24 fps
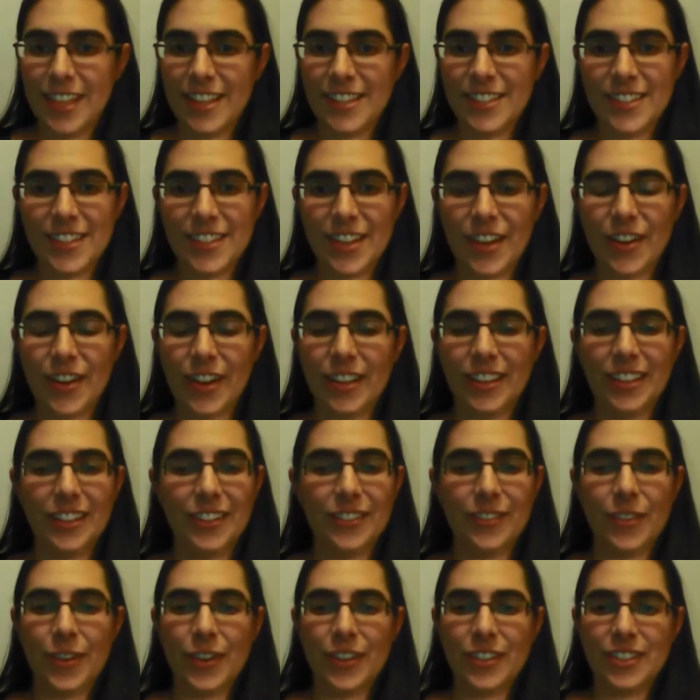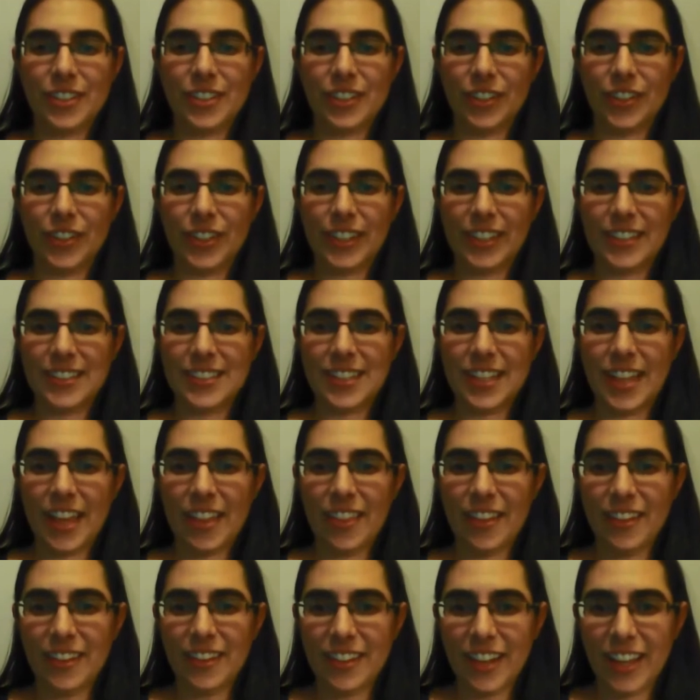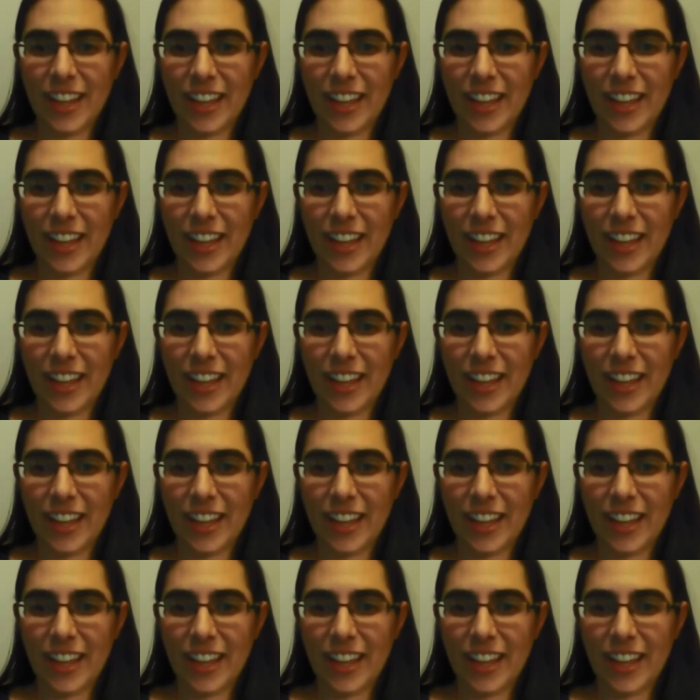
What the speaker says: So I look forward to learning together,